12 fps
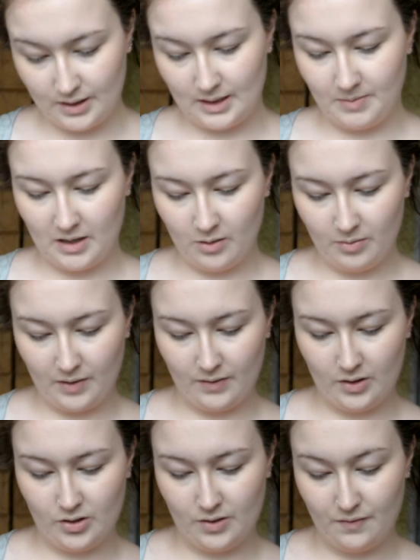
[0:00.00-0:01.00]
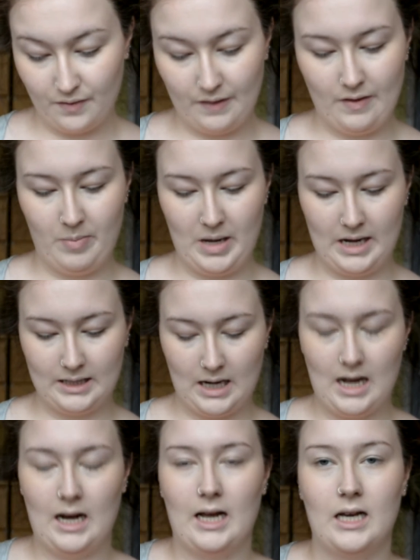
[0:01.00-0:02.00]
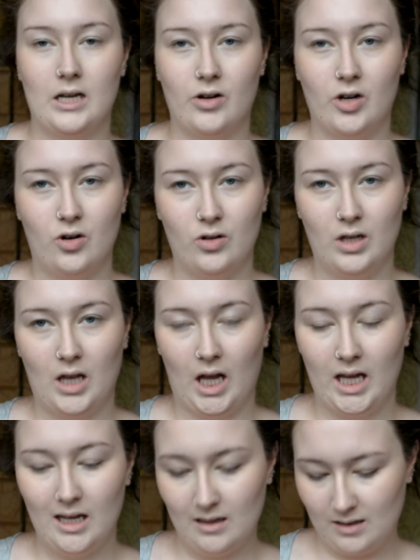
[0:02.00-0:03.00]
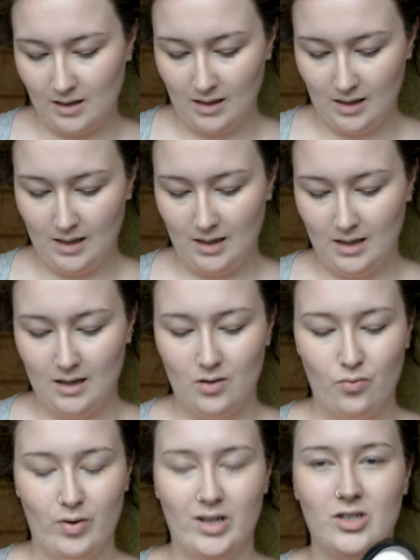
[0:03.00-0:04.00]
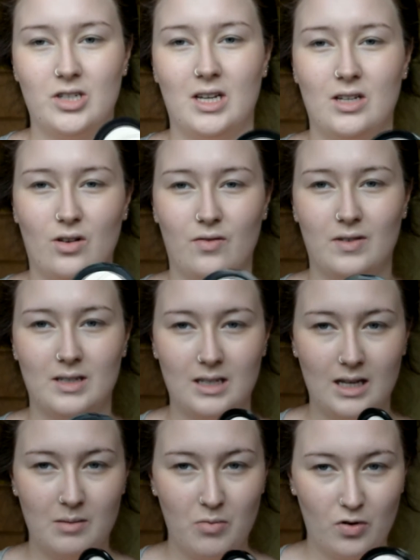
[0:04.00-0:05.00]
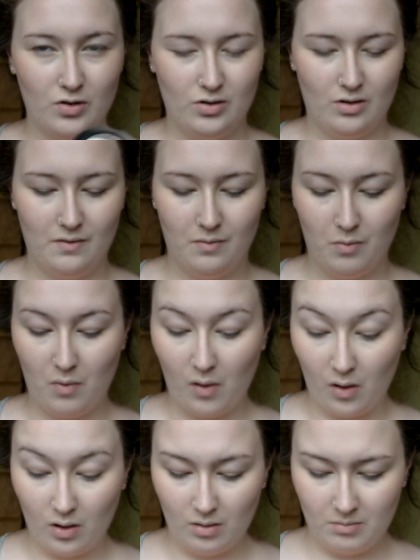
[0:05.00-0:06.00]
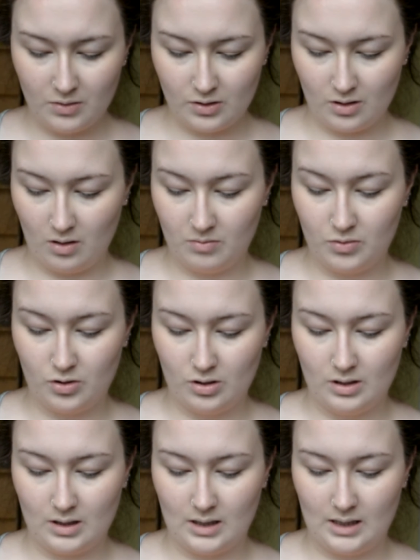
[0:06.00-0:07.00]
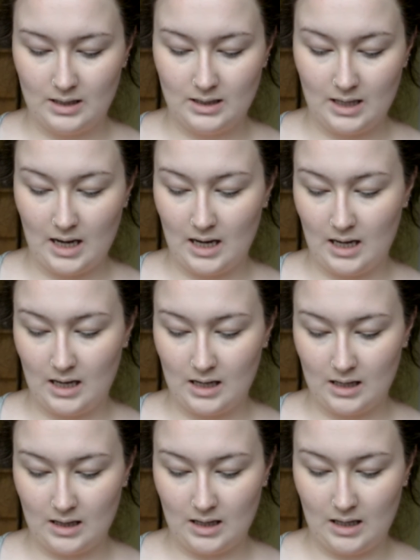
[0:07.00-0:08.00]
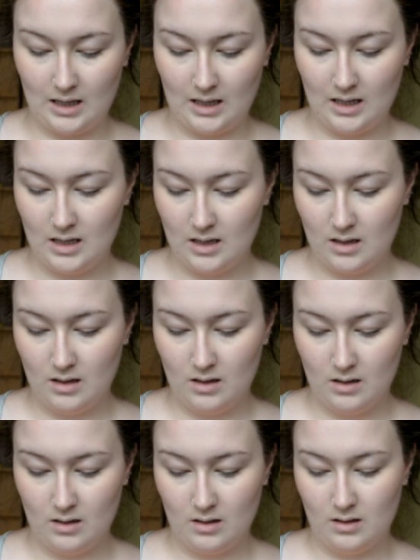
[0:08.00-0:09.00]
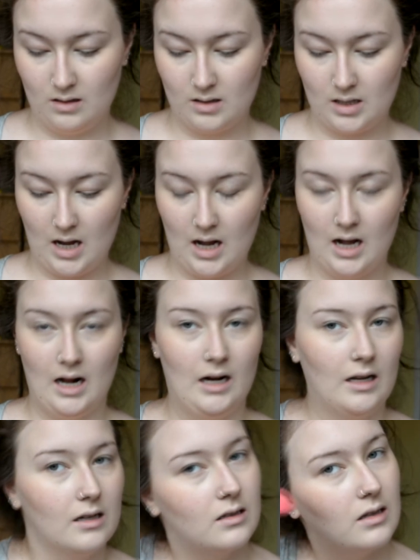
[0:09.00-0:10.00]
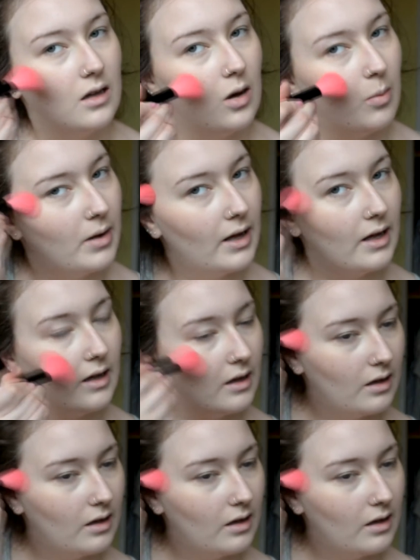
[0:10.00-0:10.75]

the Makeup Revolution Vivid Baked Highlighter in Golden Light which is obviously more sort of warm so I'm just going to take the tiniest little bit